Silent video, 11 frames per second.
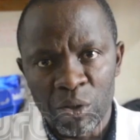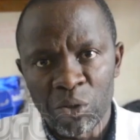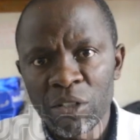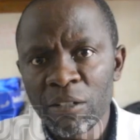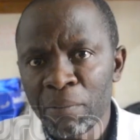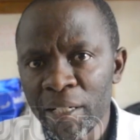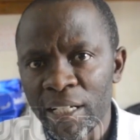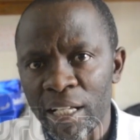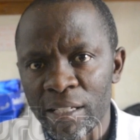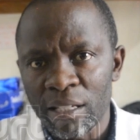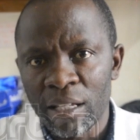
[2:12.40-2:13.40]
So during
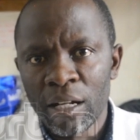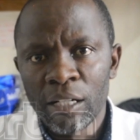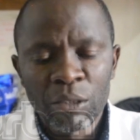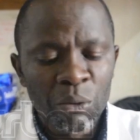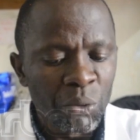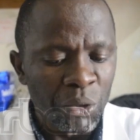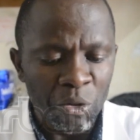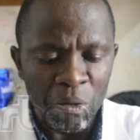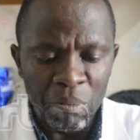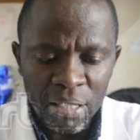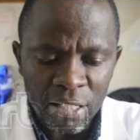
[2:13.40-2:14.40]
pregnancy, we
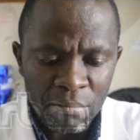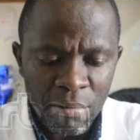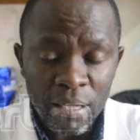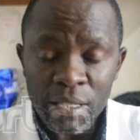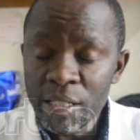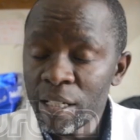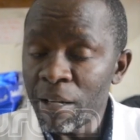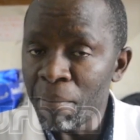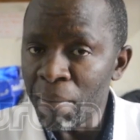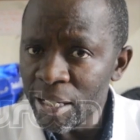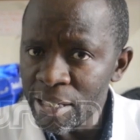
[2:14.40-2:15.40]
recommend that mothers take a
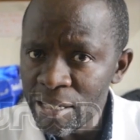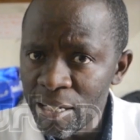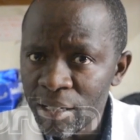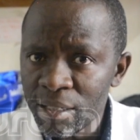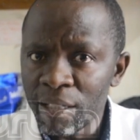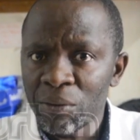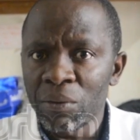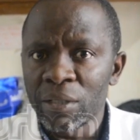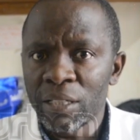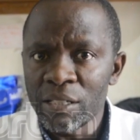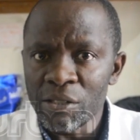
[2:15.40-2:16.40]
balanced diet that
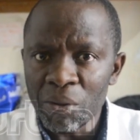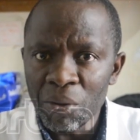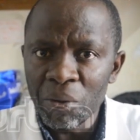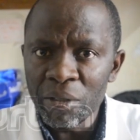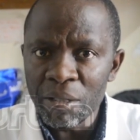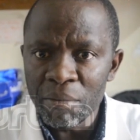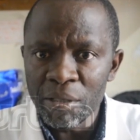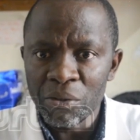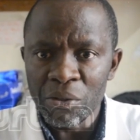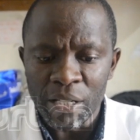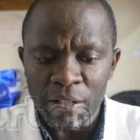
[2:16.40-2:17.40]
contains all the
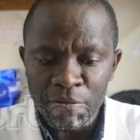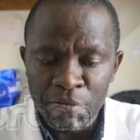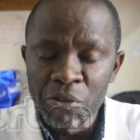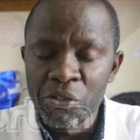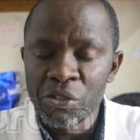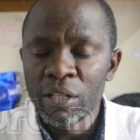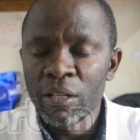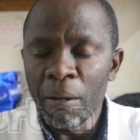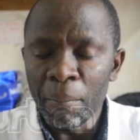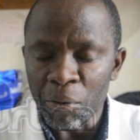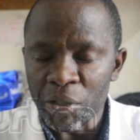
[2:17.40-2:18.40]
minerals and foods,
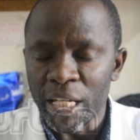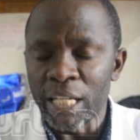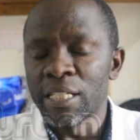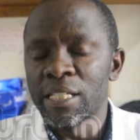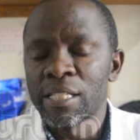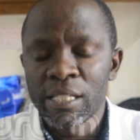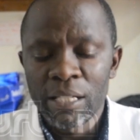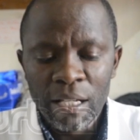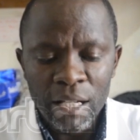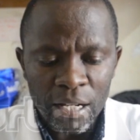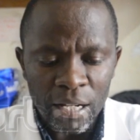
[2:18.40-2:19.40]
proteins,
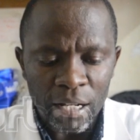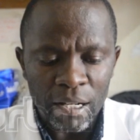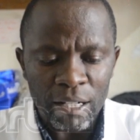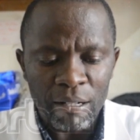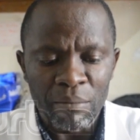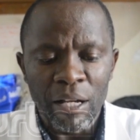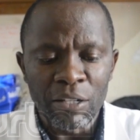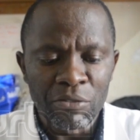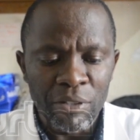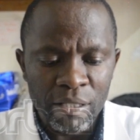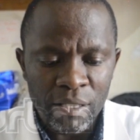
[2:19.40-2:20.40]
uh,
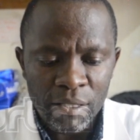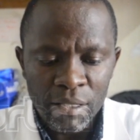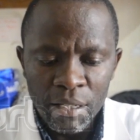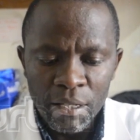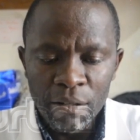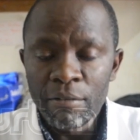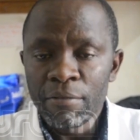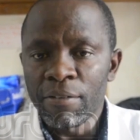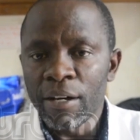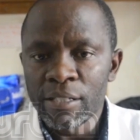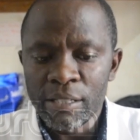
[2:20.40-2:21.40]
carbohydrates,
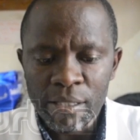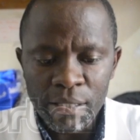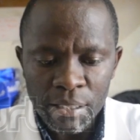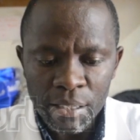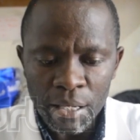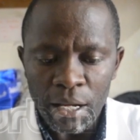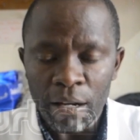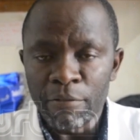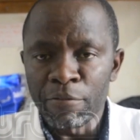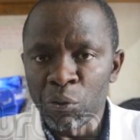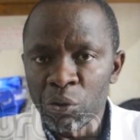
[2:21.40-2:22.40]
fats, uh,
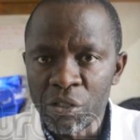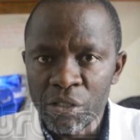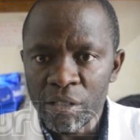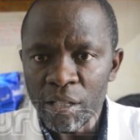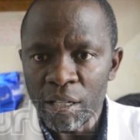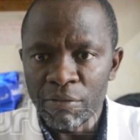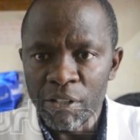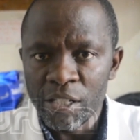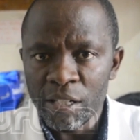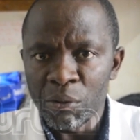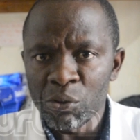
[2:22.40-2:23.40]
fruits and
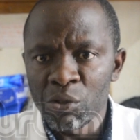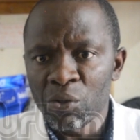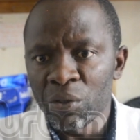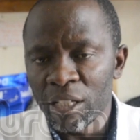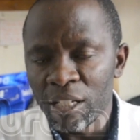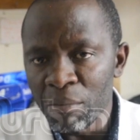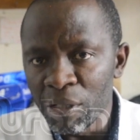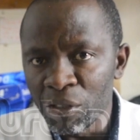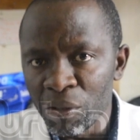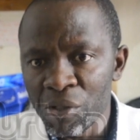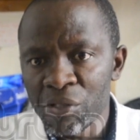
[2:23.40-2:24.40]
vegetables which contain
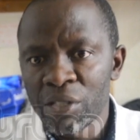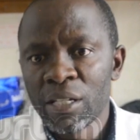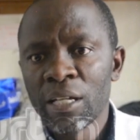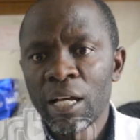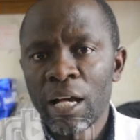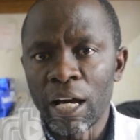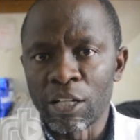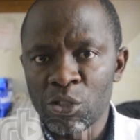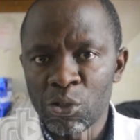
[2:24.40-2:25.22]
minerals, and